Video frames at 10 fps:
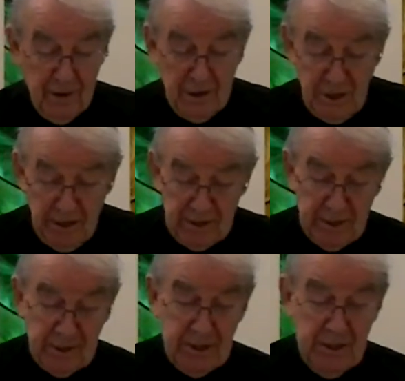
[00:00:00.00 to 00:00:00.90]

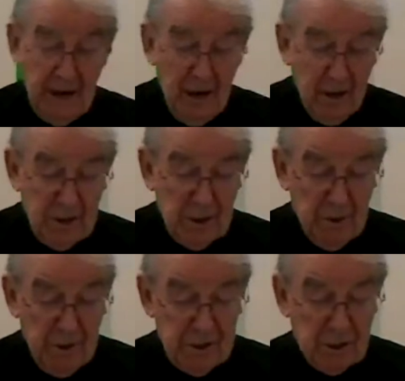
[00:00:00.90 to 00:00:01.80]
Jesus, nailed to
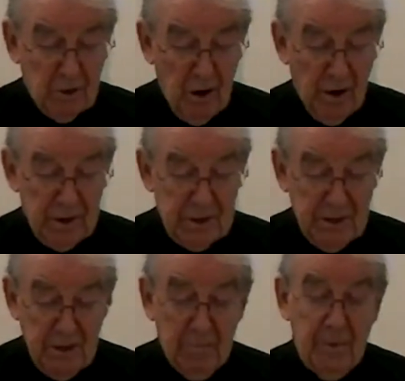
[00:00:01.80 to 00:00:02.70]
his cross in
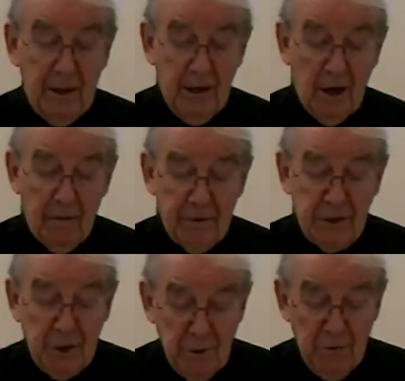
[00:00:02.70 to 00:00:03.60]
the middle of
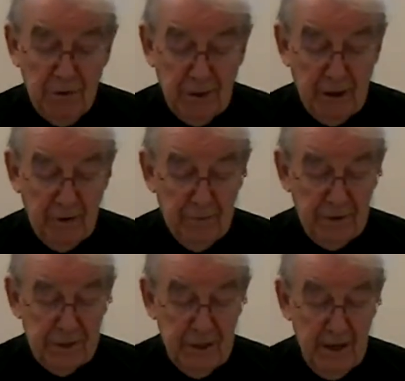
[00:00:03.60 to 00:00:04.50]
two
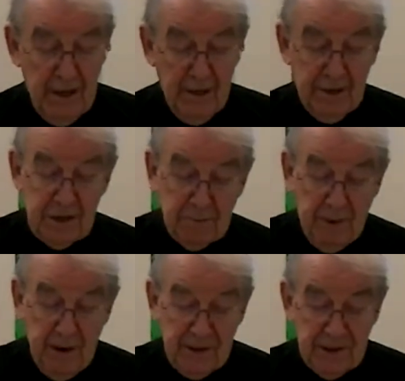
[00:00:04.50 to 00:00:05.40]
thieves,
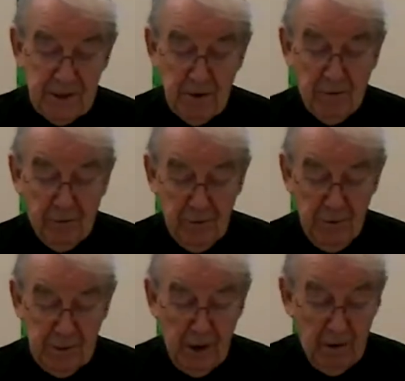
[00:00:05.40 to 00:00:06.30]
dispenses the
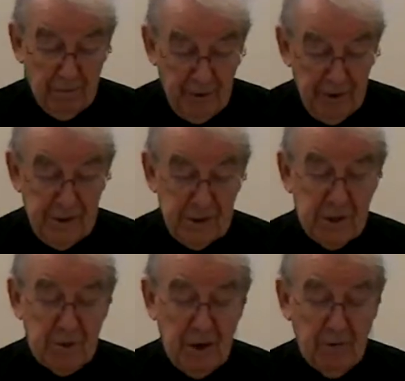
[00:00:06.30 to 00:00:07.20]
fruit of his
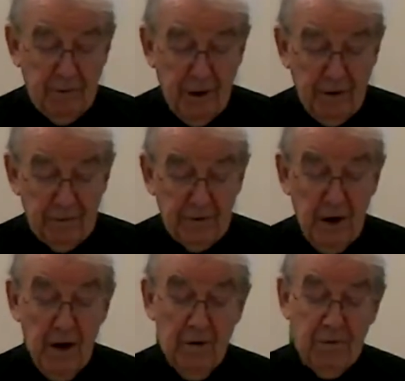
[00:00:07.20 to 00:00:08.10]
tree of life
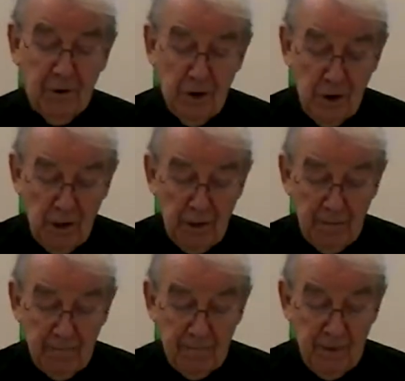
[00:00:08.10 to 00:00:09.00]
for
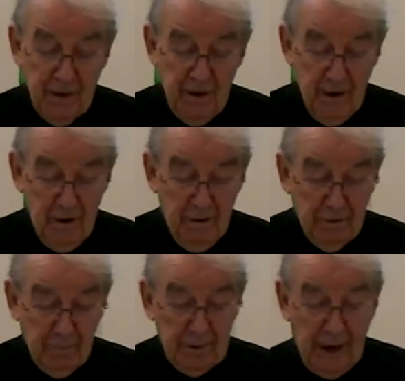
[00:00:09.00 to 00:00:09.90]
all.
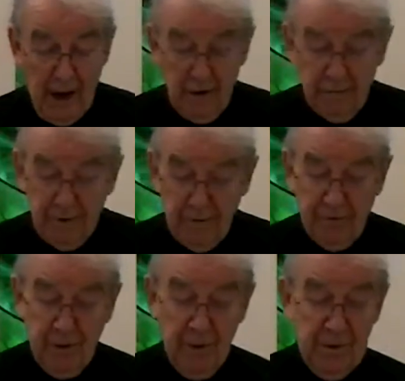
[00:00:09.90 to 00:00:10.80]
From Calvary
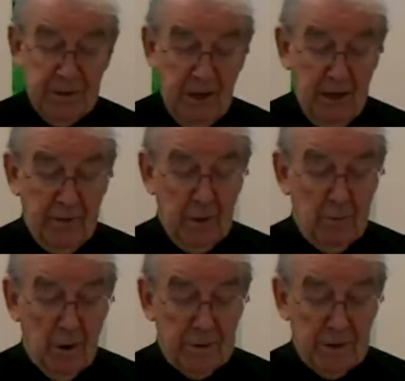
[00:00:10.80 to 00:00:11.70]
flows the living
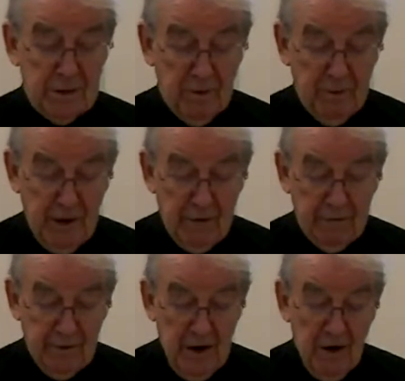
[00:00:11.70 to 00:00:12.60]
waters of life
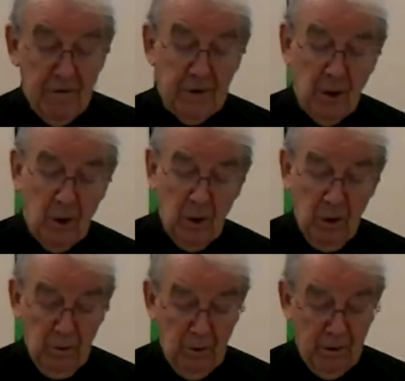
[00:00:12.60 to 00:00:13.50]
for the
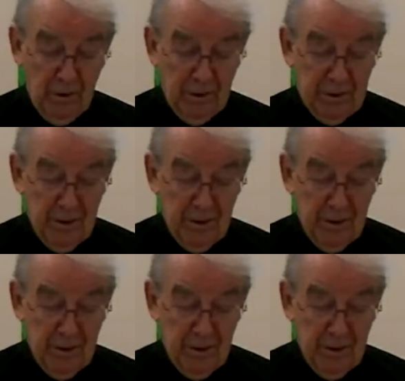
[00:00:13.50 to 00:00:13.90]
whole world.